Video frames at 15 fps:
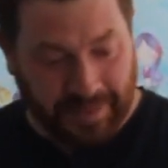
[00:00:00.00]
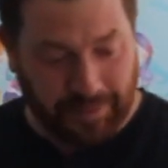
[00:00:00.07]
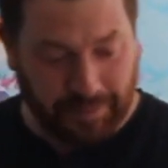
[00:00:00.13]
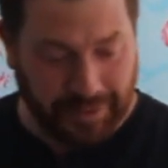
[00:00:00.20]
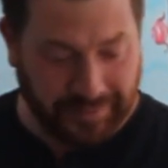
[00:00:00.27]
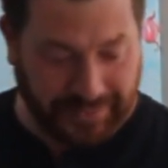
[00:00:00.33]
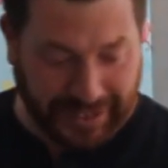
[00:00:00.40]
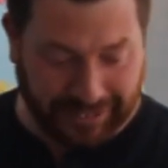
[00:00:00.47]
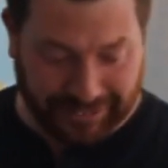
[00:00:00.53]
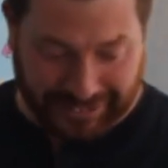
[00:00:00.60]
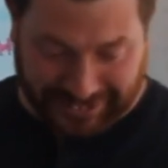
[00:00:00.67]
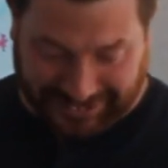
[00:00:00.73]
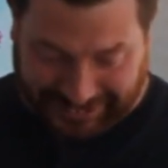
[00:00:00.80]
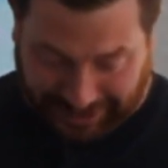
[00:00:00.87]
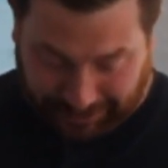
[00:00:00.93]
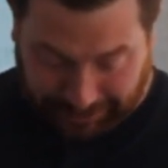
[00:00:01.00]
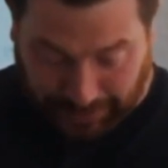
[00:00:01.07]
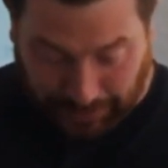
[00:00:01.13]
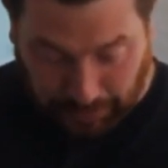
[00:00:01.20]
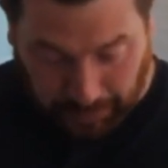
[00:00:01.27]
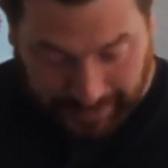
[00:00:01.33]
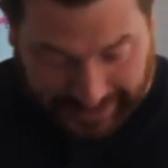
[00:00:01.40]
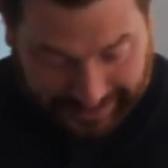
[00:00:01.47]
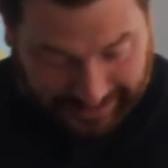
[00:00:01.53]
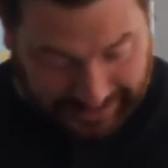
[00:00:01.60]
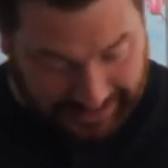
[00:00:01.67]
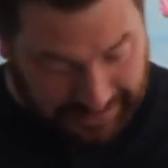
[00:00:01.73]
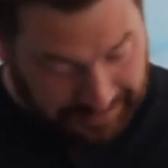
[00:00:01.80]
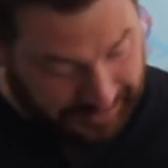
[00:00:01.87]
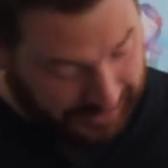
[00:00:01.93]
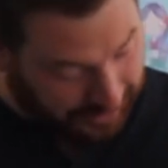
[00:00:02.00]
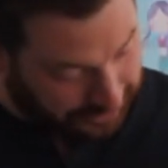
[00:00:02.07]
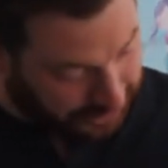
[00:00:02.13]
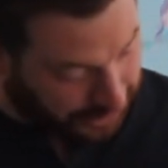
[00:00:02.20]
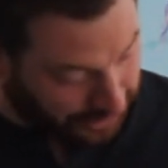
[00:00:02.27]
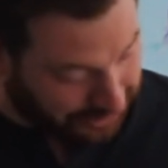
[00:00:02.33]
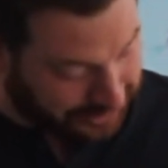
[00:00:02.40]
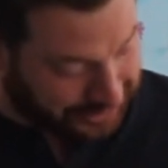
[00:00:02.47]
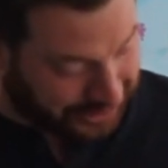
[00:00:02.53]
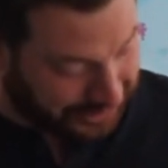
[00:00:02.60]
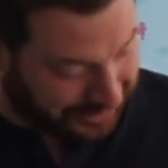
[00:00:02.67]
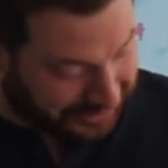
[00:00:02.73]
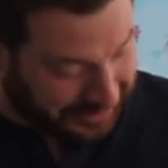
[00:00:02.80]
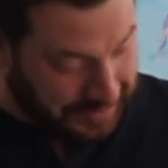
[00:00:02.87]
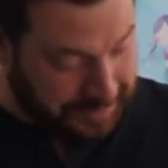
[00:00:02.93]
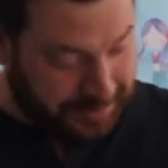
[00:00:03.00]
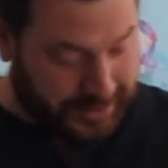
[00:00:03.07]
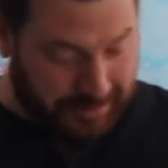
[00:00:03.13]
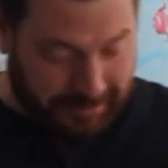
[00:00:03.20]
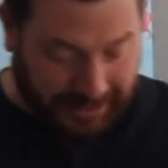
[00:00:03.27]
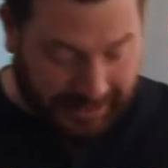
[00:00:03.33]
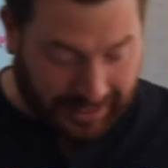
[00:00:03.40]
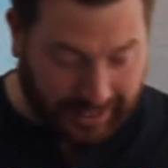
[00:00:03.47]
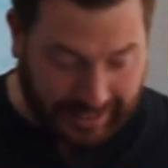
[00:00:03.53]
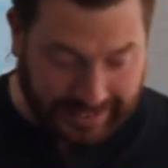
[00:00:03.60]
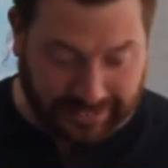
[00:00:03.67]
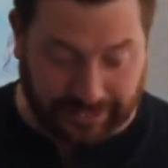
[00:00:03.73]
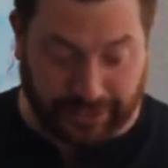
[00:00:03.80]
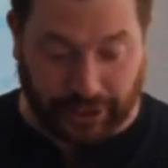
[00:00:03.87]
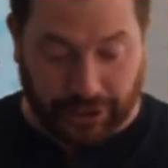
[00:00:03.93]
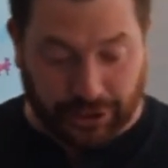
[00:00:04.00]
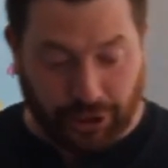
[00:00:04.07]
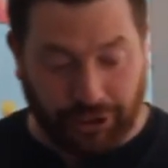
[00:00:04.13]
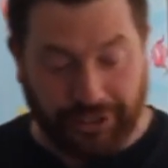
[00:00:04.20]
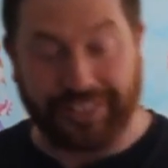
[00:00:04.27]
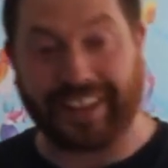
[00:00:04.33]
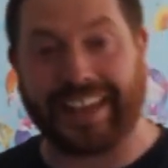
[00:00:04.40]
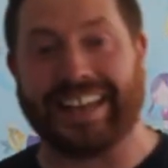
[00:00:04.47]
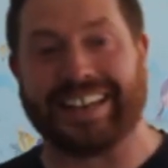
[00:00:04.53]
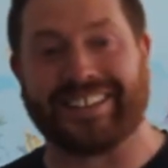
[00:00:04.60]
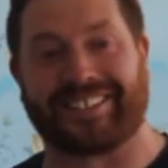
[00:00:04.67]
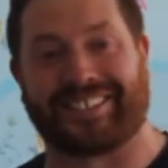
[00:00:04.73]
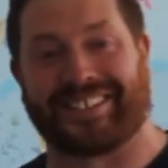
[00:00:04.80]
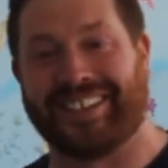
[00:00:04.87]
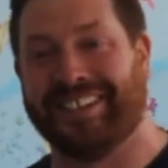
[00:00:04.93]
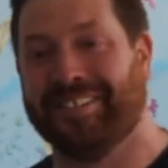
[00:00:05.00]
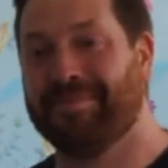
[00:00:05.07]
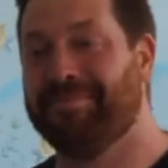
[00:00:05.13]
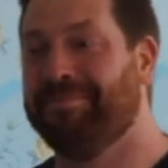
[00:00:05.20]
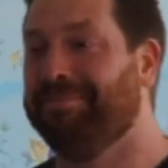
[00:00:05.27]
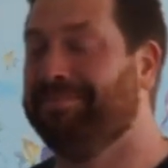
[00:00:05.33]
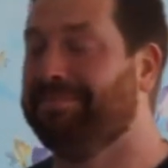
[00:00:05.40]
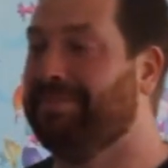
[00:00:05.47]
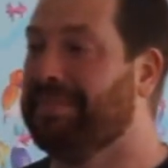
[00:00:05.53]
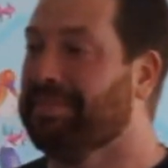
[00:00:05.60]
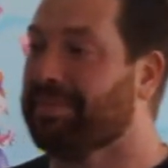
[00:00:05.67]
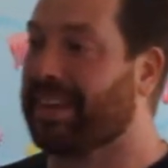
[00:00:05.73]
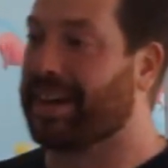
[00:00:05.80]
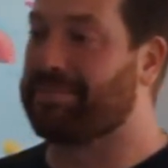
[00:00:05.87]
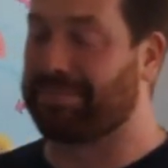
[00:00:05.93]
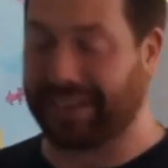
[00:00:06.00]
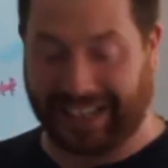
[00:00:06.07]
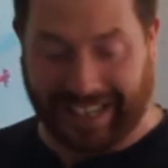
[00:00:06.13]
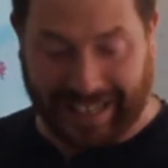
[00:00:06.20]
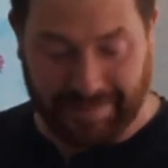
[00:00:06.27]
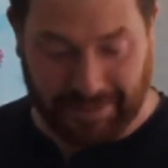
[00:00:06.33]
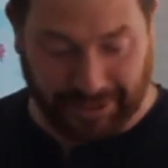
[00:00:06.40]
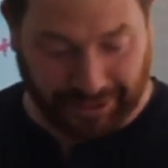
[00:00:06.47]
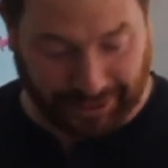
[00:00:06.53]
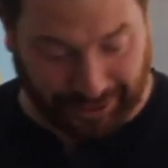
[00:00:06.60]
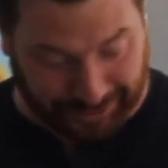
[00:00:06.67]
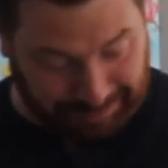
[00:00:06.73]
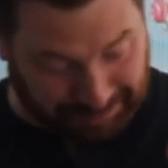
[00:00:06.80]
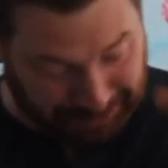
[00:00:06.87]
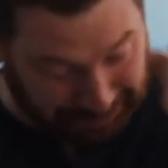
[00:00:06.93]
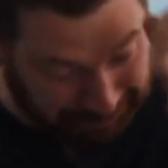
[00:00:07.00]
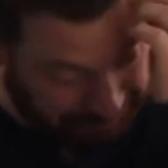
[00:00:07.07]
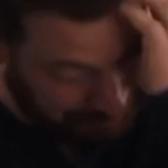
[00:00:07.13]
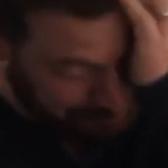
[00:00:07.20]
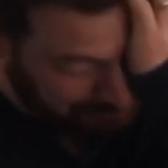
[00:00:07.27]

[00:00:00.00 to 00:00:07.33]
Reveal yourself to the weak, the uncultured, the maligned, the northeast, and proclaim your gospel.